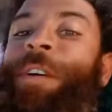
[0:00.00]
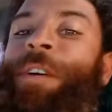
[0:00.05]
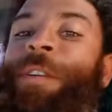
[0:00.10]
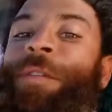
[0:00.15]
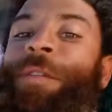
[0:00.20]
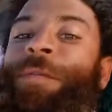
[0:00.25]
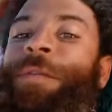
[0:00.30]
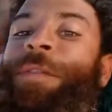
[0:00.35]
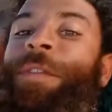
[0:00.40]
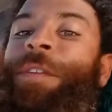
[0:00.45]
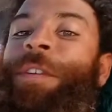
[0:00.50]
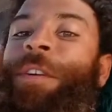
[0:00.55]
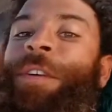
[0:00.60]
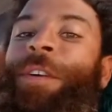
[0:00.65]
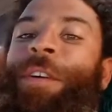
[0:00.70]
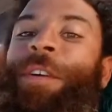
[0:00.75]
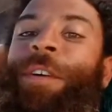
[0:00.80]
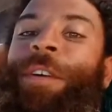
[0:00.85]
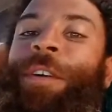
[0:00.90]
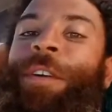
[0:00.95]
of,
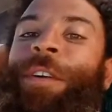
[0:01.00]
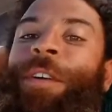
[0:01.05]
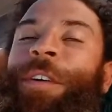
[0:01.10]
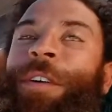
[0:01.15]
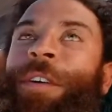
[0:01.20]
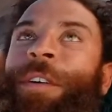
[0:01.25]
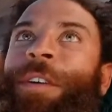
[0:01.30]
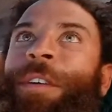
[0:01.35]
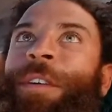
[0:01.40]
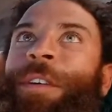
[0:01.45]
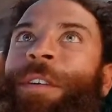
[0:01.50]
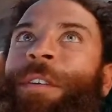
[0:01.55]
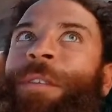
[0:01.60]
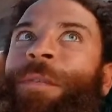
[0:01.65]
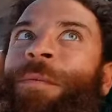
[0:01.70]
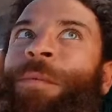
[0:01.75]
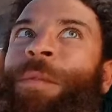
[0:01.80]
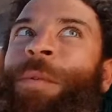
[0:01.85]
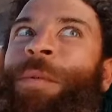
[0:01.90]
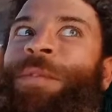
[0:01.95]

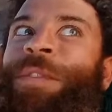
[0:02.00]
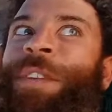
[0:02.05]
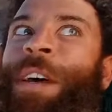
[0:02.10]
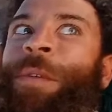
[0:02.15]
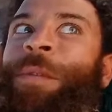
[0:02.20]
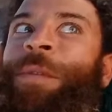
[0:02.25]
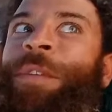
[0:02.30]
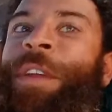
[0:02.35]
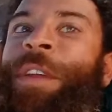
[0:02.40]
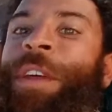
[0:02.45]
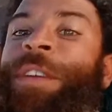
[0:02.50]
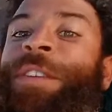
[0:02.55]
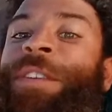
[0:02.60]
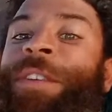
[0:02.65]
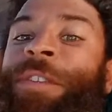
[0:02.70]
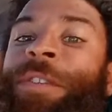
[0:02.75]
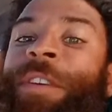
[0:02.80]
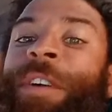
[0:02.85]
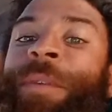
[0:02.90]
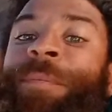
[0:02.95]
what was that one,
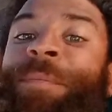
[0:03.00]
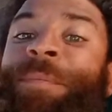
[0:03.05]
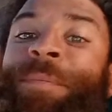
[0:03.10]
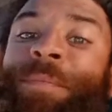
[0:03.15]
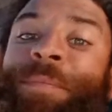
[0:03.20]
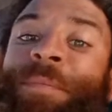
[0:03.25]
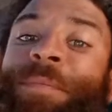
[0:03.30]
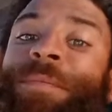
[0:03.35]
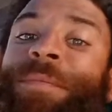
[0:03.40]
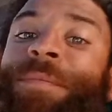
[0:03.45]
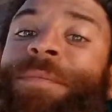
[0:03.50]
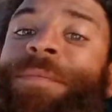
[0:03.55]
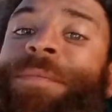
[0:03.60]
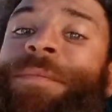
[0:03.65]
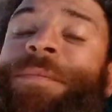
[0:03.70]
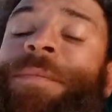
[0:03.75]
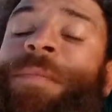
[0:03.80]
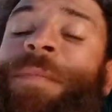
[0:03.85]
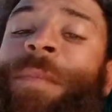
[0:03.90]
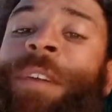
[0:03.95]
Instagram.
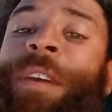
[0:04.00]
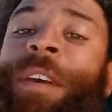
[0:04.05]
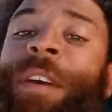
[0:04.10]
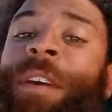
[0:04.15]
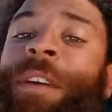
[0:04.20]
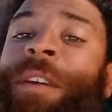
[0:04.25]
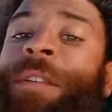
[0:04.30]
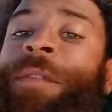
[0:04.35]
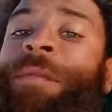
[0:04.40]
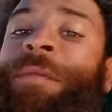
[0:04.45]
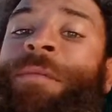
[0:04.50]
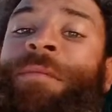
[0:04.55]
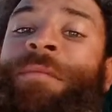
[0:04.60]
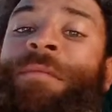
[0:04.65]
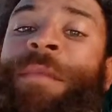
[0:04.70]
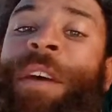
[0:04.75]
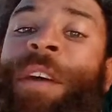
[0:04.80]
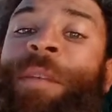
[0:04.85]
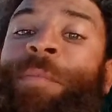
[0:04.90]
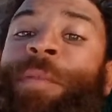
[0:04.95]
I
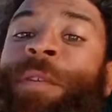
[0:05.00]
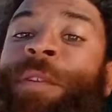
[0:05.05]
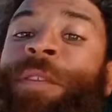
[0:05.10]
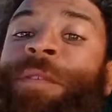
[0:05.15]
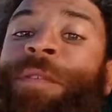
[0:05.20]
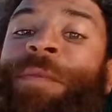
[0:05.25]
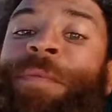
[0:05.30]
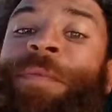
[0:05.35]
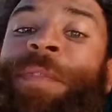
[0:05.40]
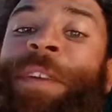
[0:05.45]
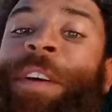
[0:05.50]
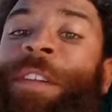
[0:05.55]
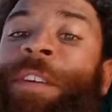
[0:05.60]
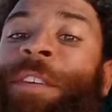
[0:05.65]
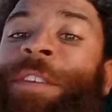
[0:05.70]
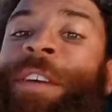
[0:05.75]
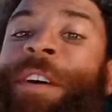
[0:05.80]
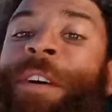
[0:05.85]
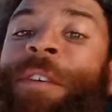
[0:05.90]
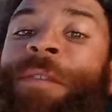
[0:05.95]
had put some
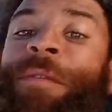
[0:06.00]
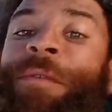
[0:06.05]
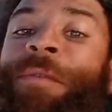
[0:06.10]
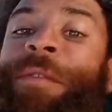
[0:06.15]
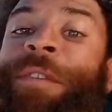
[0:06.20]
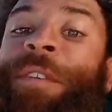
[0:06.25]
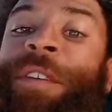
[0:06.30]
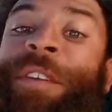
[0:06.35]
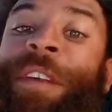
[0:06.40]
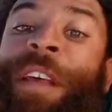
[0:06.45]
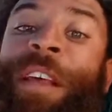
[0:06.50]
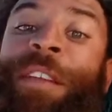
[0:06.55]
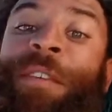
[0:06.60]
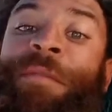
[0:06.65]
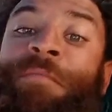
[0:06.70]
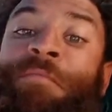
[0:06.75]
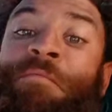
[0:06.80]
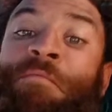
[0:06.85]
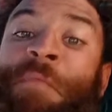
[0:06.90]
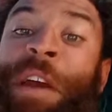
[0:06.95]
feelers out because
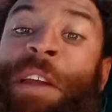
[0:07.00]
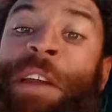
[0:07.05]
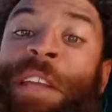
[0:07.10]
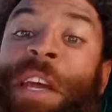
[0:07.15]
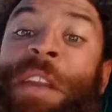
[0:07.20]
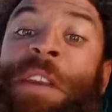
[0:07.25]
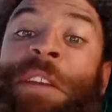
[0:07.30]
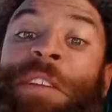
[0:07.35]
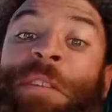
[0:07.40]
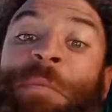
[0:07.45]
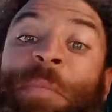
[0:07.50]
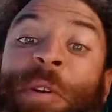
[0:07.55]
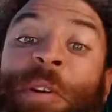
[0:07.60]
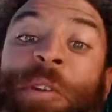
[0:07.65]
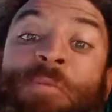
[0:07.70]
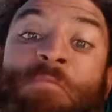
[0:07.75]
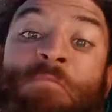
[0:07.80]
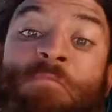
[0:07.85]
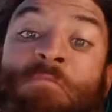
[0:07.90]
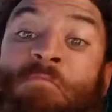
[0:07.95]
my tent
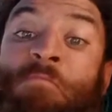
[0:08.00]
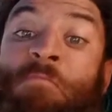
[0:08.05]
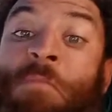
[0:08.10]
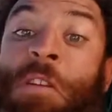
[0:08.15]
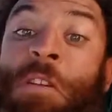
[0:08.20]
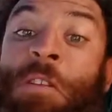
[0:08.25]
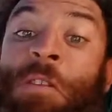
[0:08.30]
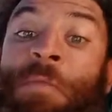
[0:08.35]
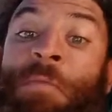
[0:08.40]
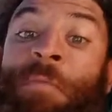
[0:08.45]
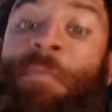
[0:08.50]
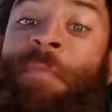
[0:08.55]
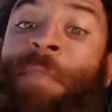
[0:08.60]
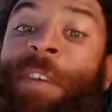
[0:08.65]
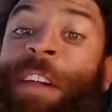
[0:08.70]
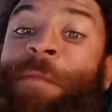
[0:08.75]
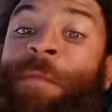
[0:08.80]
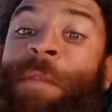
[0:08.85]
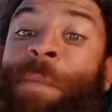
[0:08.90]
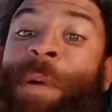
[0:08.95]
disappeared. I don't know,
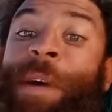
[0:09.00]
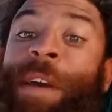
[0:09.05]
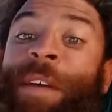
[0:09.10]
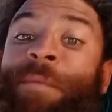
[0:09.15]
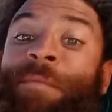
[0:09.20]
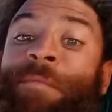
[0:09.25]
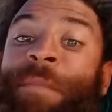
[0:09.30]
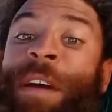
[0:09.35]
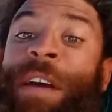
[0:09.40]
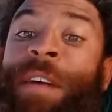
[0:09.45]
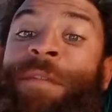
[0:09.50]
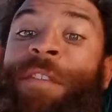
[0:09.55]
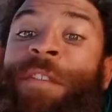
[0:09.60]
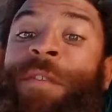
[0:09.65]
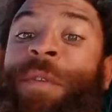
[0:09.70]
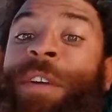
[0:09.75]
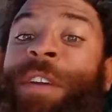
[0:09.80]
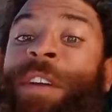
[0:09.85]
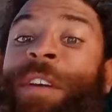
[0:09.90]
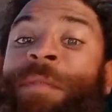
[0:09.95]
fell off my bike. I have
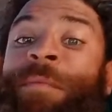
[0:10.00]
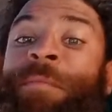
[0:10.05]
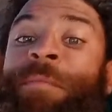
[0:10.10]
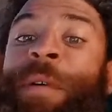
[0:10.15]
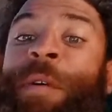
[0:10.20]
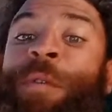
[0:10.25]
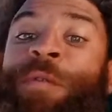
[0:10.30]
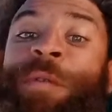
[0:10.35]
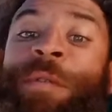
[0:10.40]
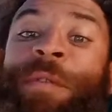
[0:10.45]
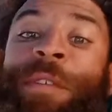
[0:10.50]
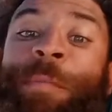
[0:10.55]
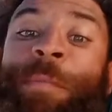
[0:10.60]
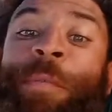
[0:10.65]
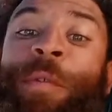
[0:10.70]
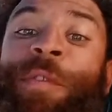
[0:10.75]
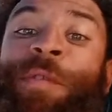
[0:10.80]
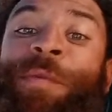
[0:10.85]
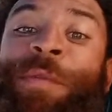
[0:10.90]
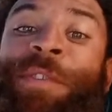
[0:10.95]
no idea. The
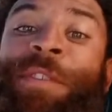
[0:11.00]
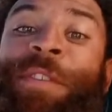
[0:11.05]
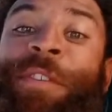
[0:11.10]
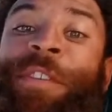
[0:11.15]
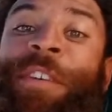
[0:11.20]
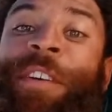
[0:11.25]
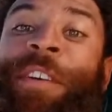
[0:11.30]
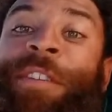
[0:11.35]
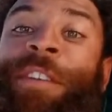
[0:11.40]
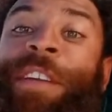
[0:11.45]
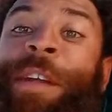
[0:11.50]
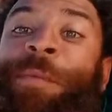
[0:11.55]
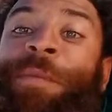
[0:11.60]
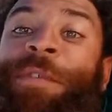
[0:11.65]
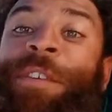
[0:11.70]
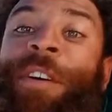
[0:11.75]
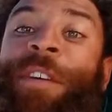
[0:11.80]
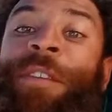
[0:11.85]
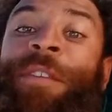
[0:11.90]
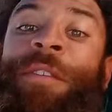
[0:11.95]
poles were still there, tent
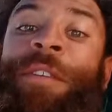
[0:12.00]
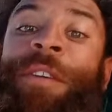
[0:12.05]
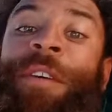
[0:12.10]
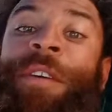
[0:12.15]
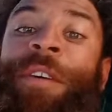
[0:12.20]
was gone.